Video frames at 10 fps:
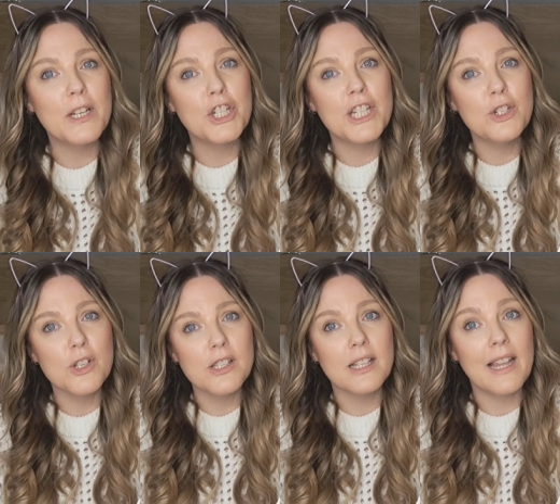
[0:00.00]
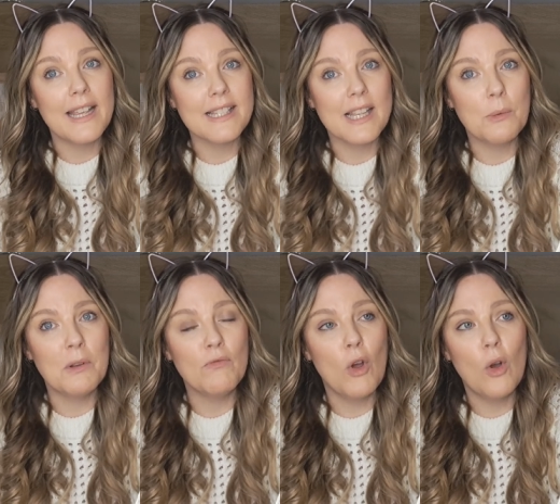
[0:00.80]
which she does like
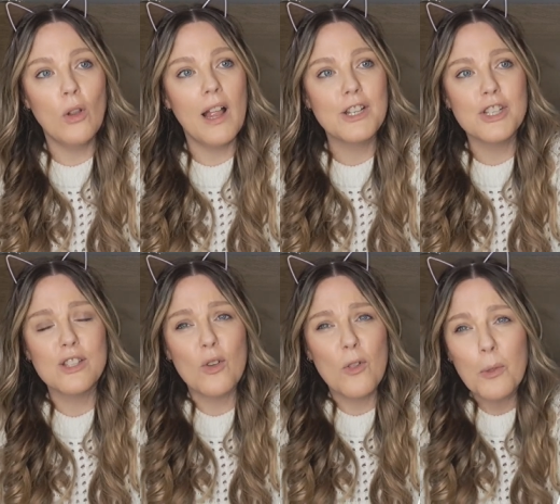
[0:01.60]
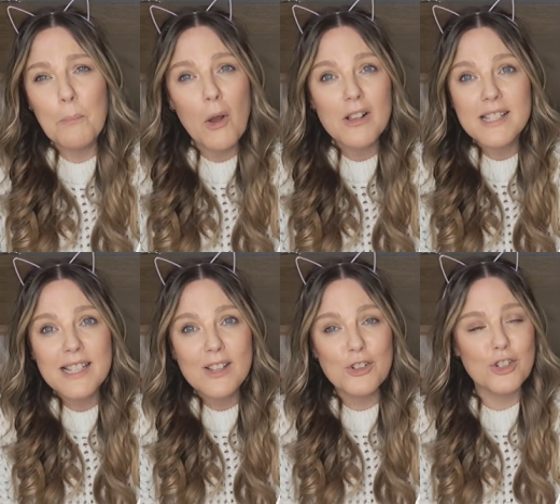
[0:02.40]
Cinnamoroll. I just thought the
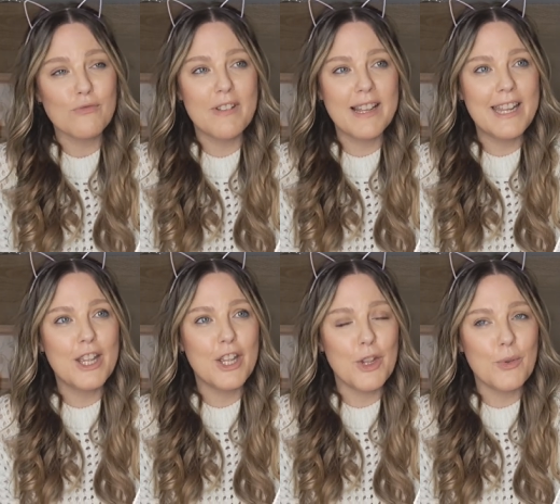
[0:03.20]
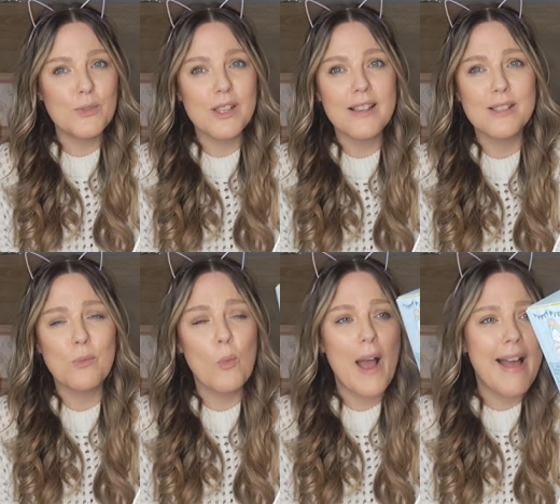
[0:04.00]
boxes are just really cute as
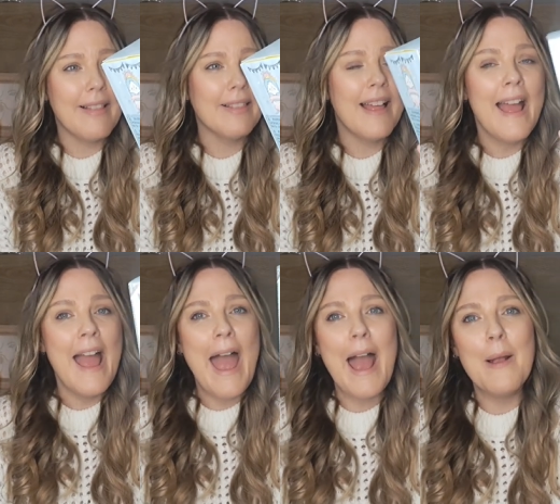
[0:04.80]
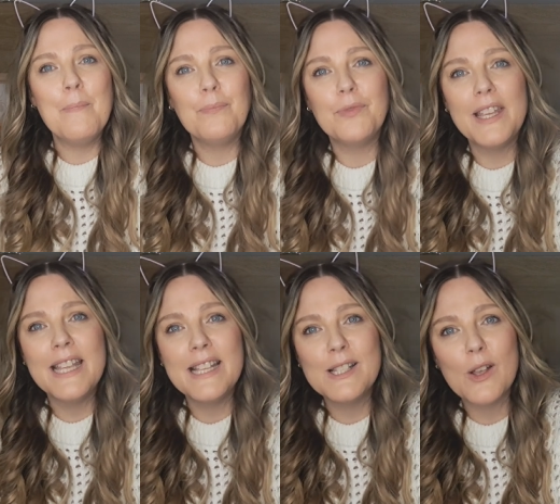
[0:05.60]
well. And um,
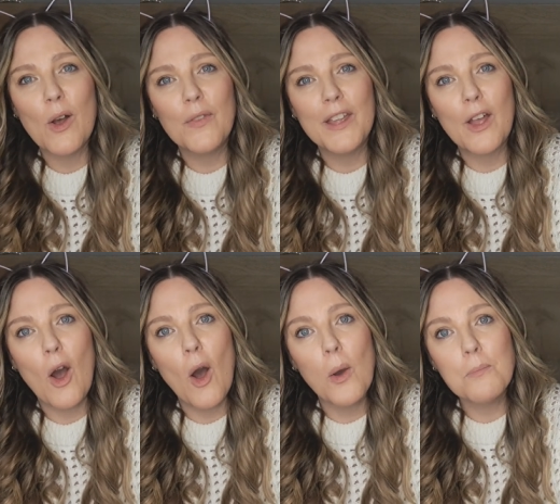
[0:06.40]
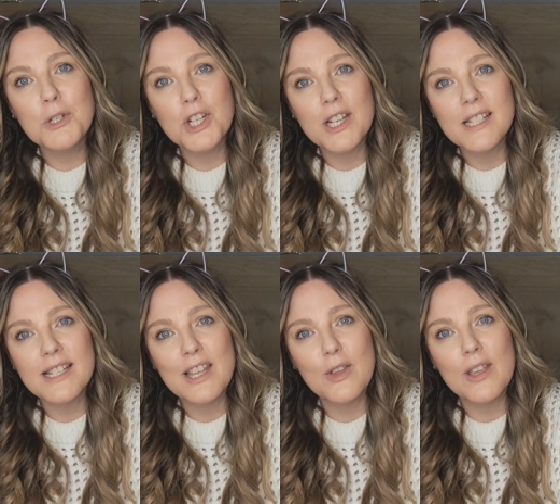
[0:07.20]
these are the options
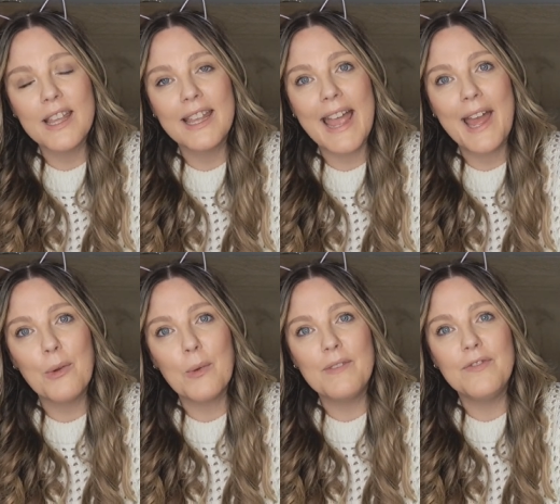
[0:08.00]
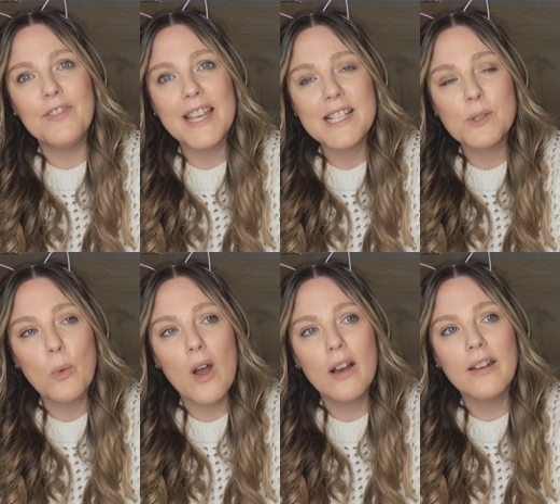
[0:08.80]
that you can get with this
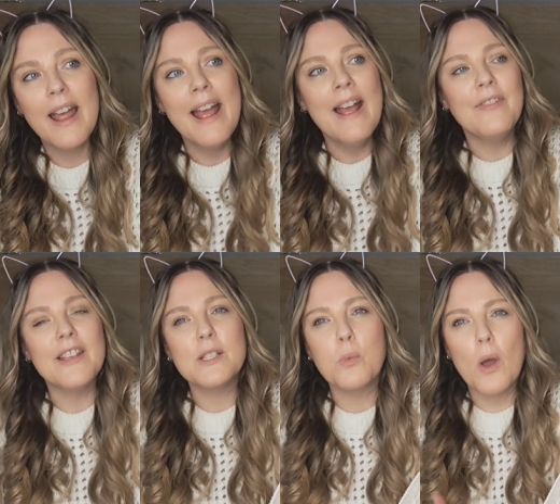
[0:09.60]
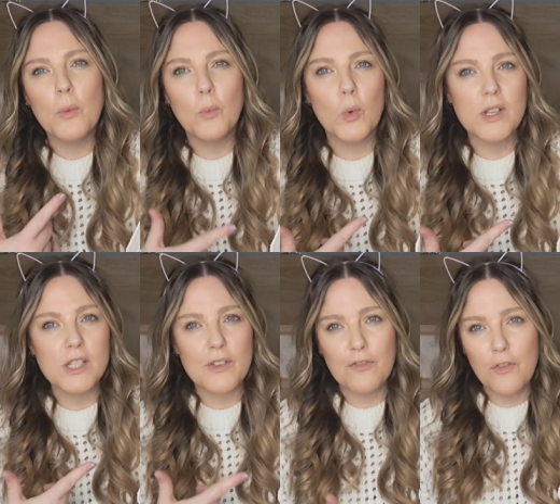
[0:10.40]
one. This one
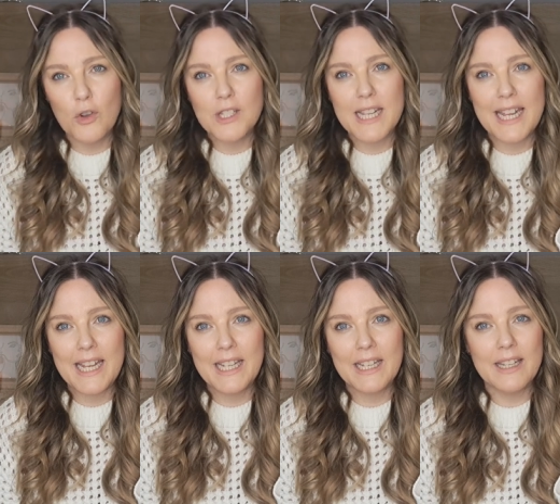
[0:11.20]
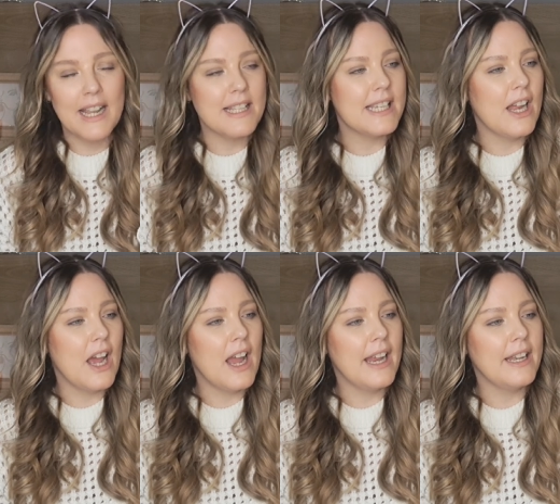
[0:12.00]
was
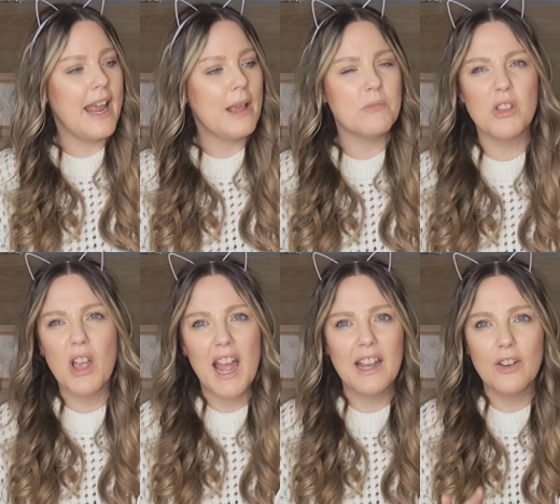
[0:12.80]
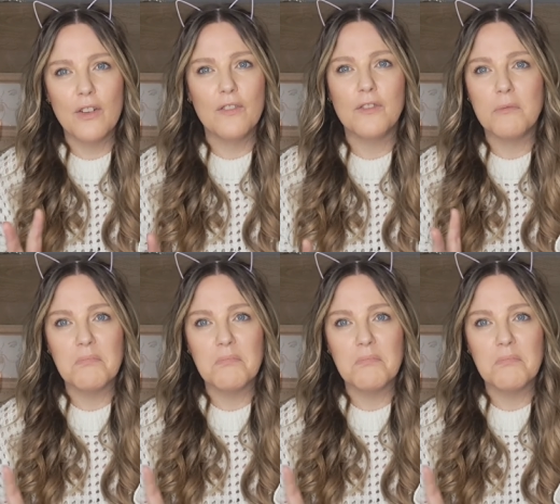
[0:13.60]
$14.99, um, so kind of